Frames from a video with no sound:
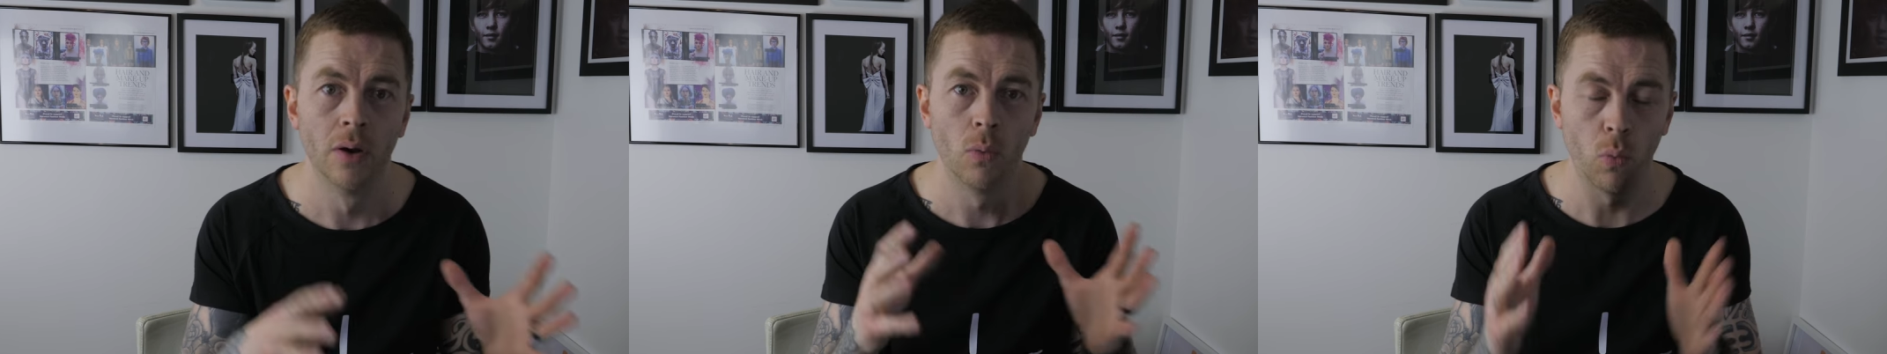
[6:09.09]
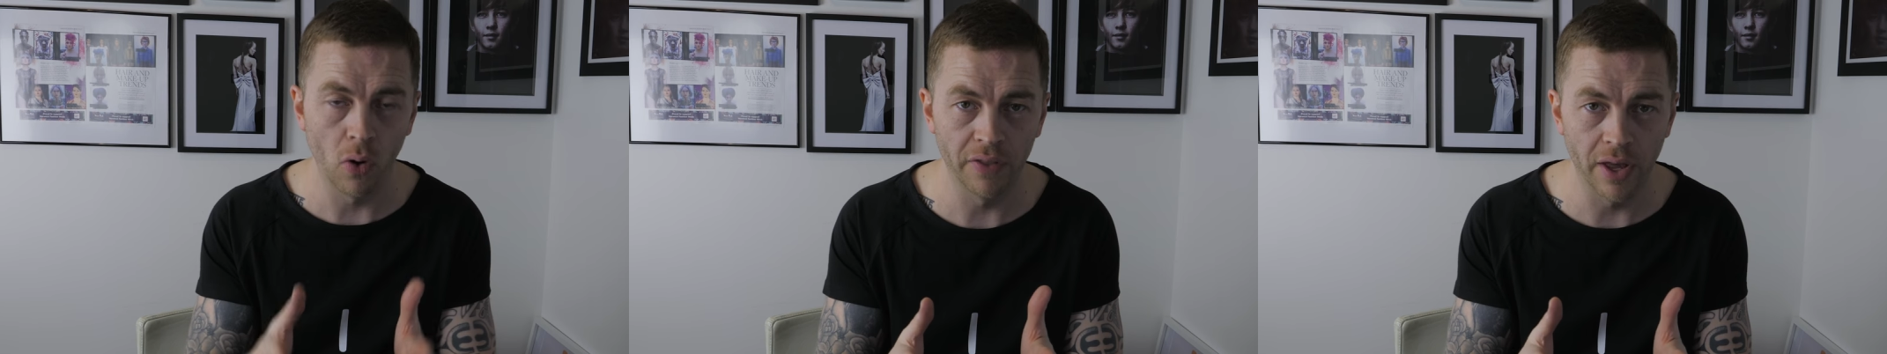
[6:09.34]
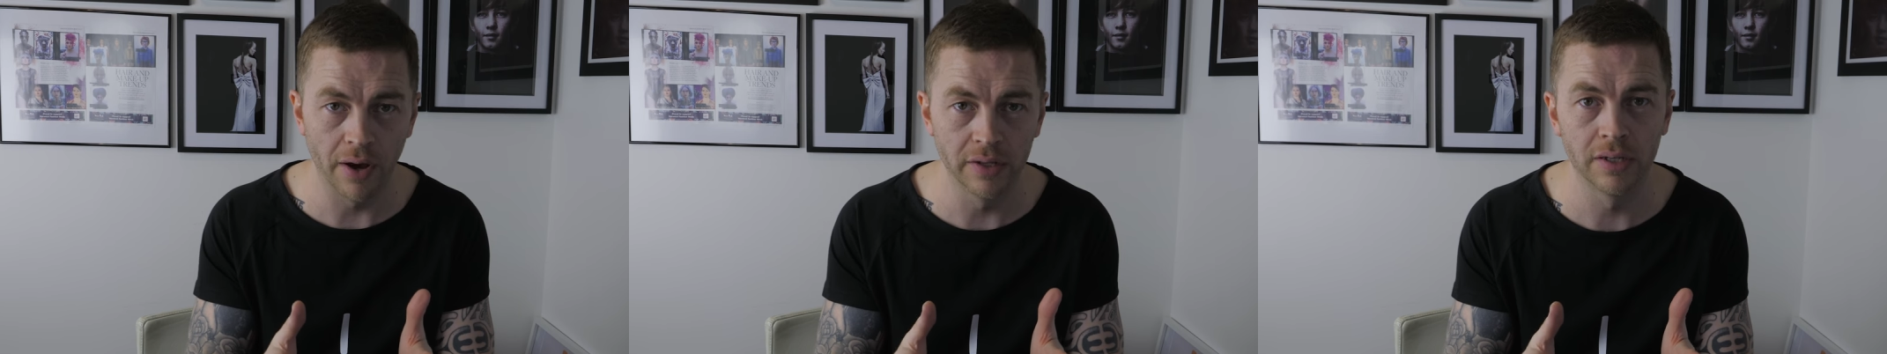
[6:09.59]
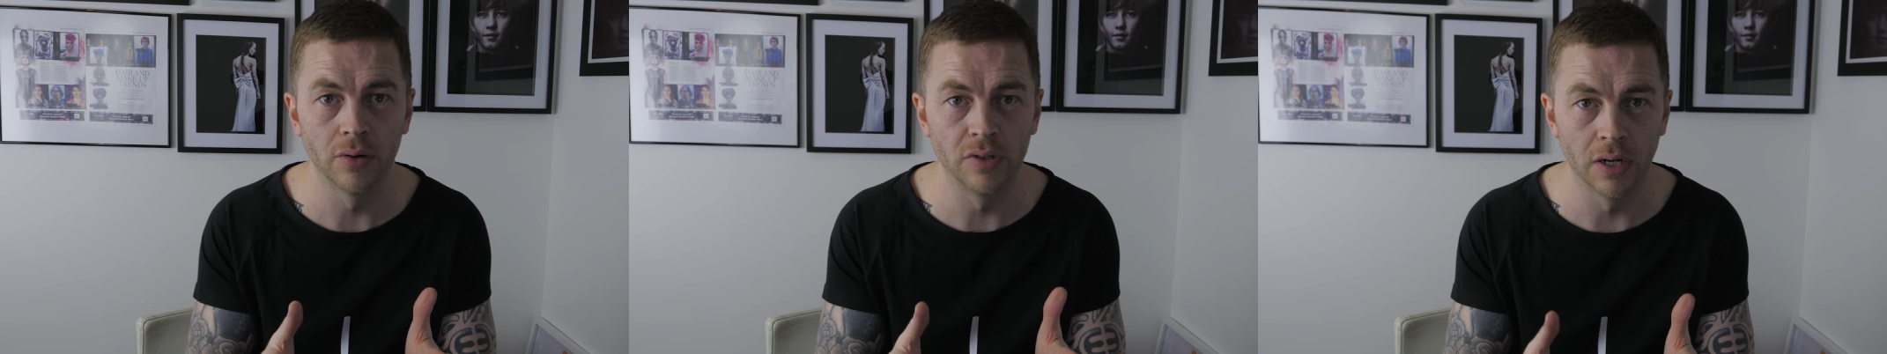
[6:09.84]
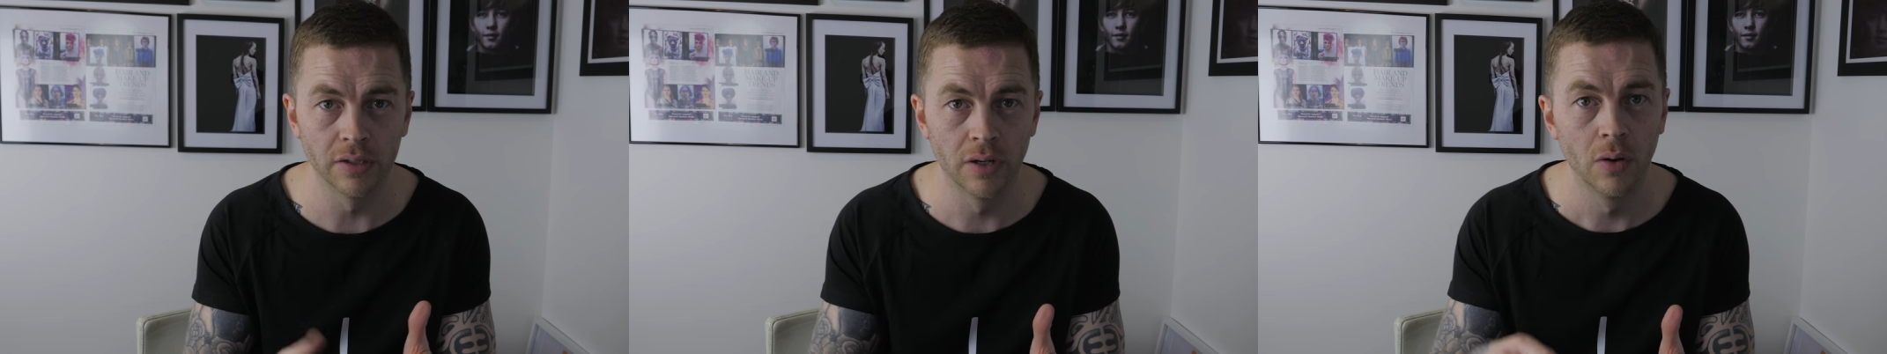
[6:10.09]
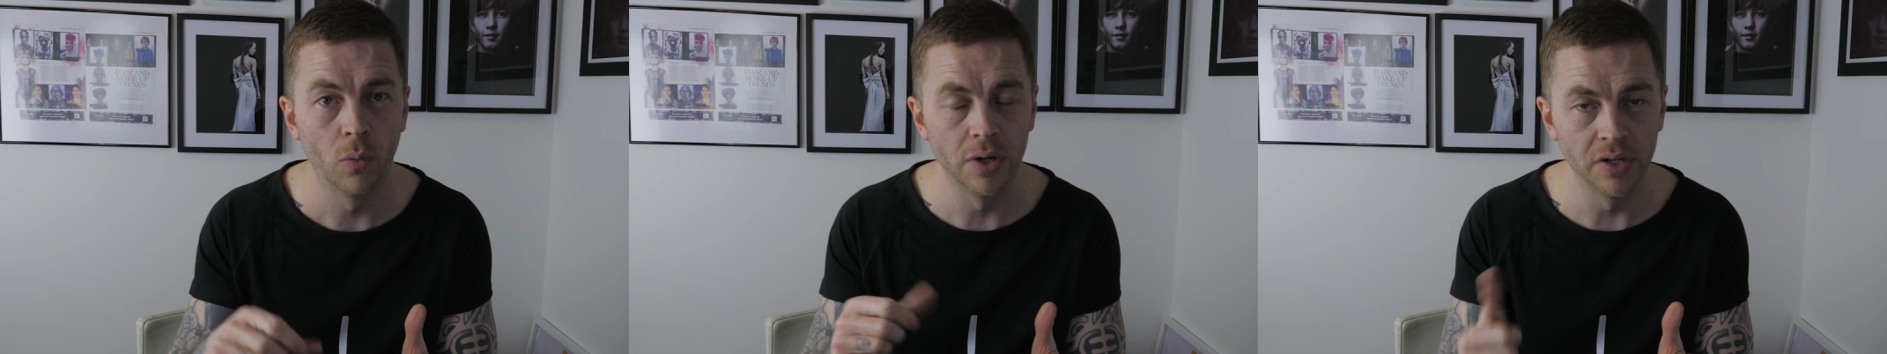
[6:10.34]
what the ISO
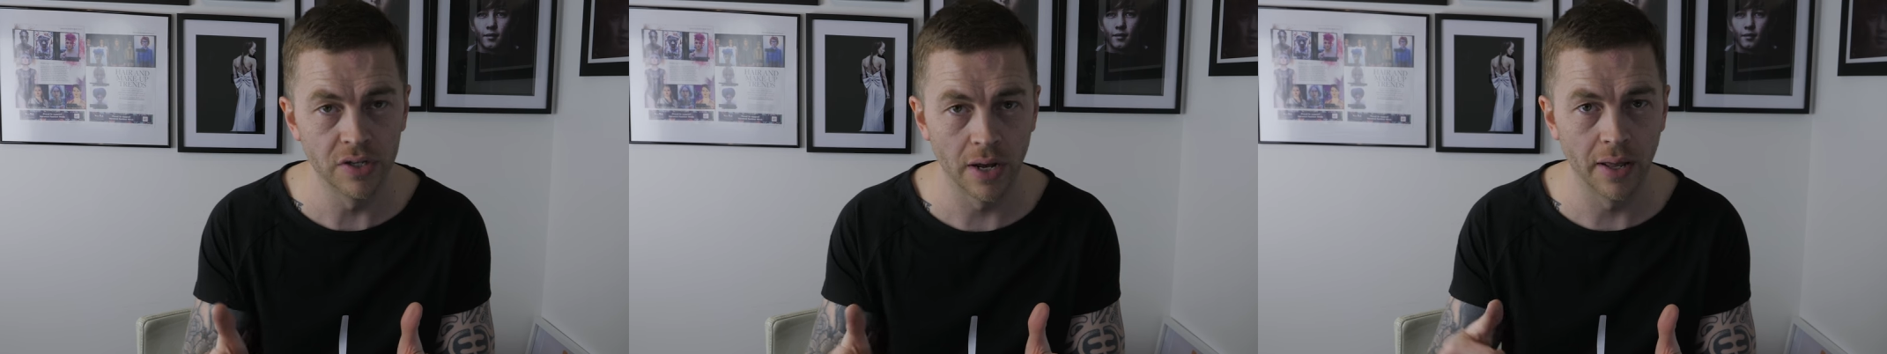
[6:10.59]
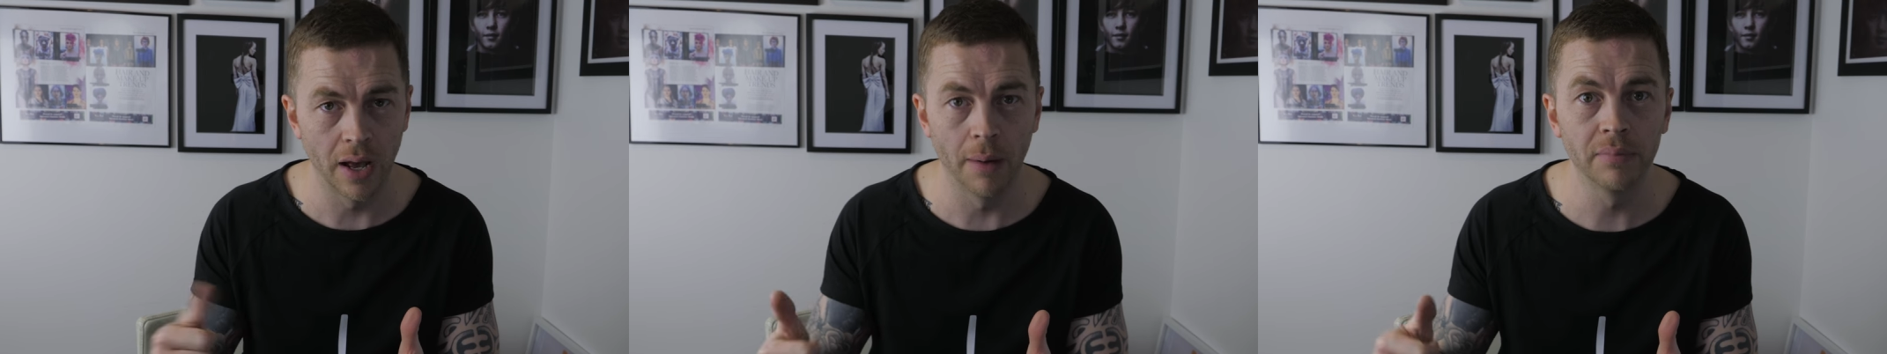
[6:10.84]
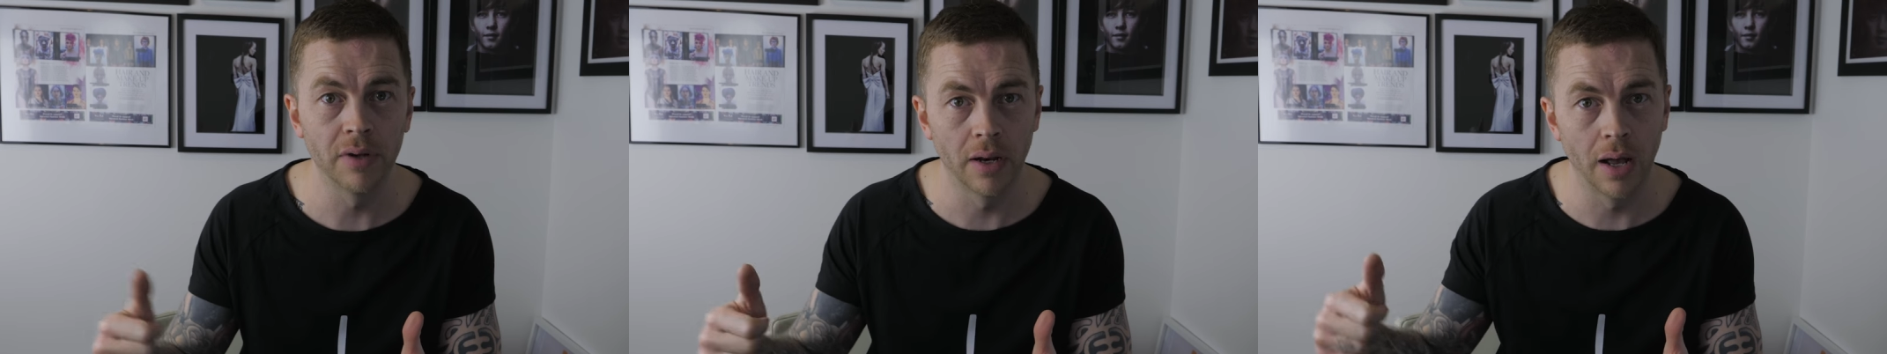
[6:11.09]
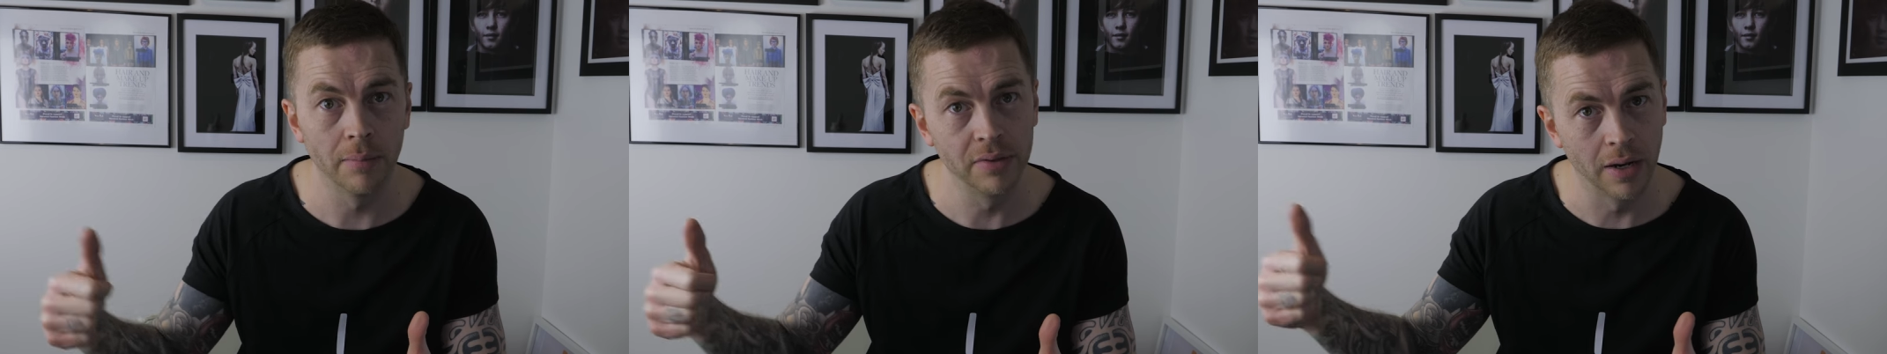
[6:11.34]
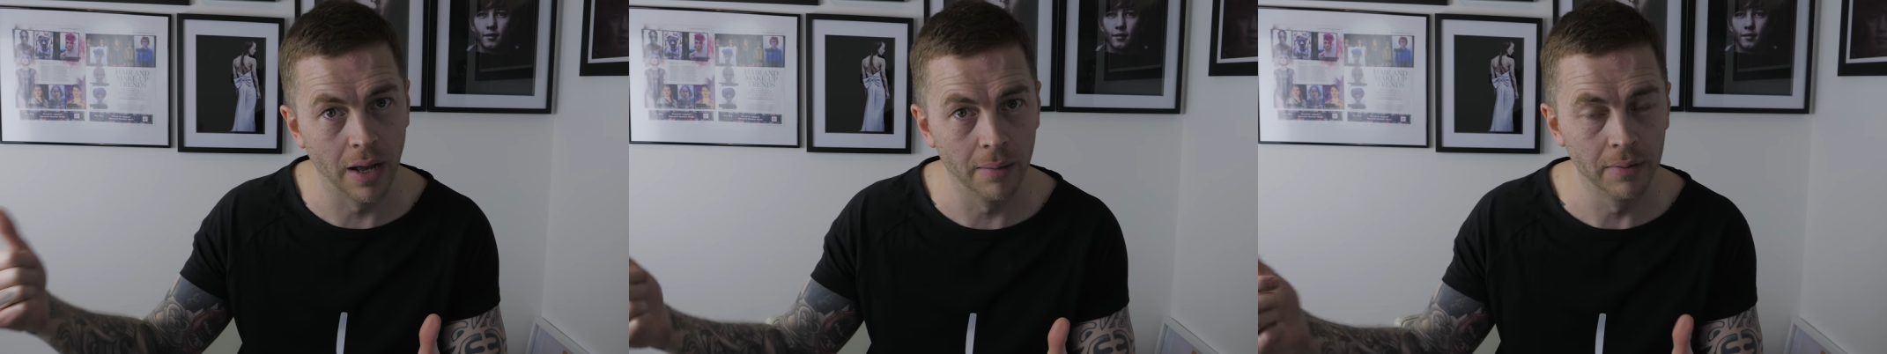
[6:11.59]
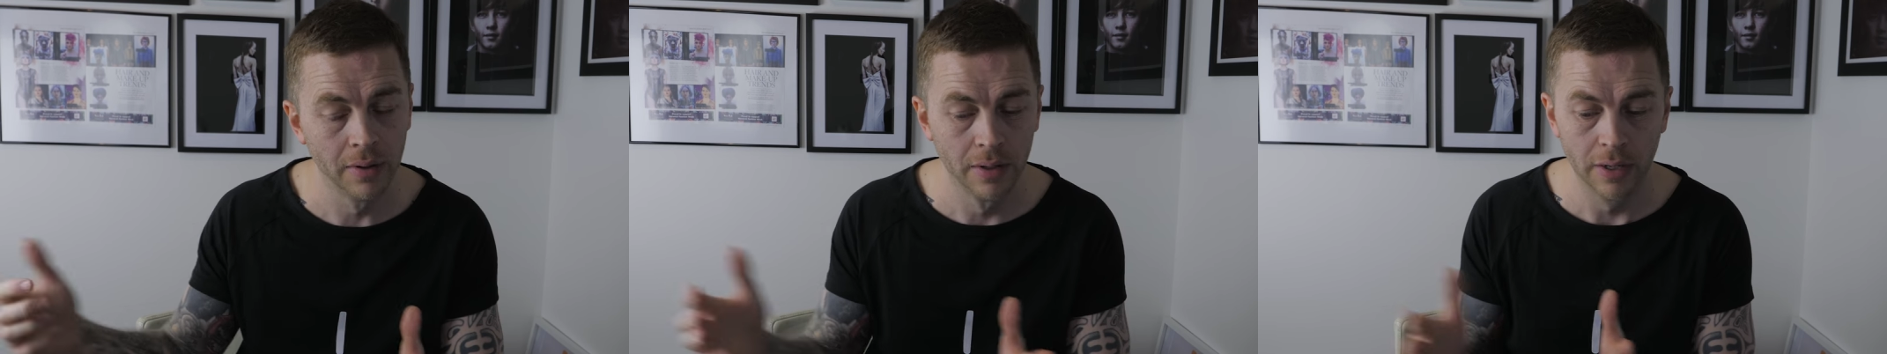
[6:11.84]
does when you turn it
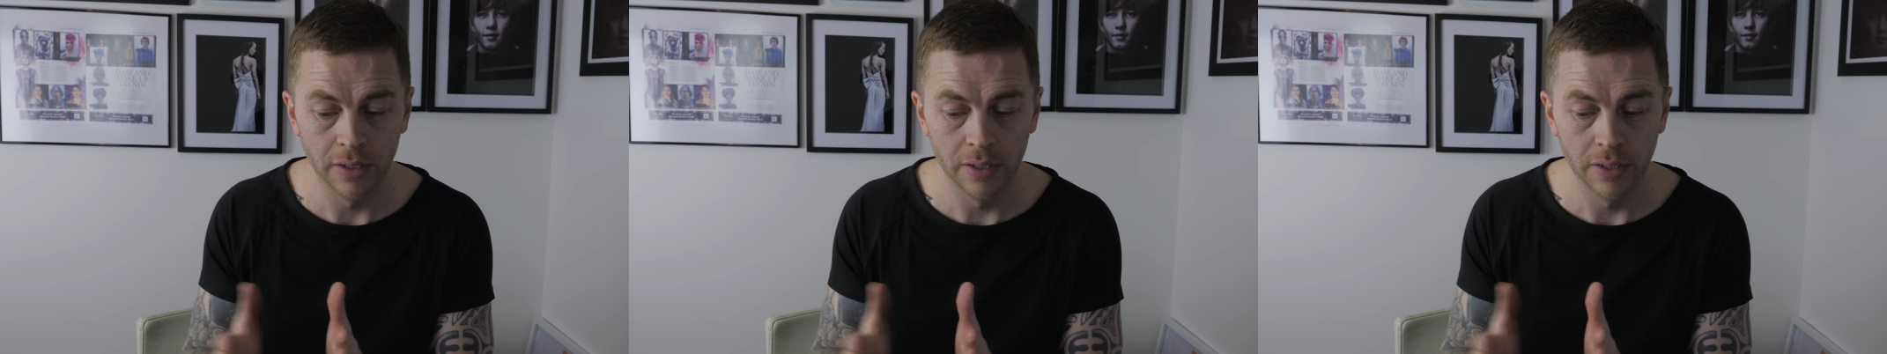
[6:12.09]
up.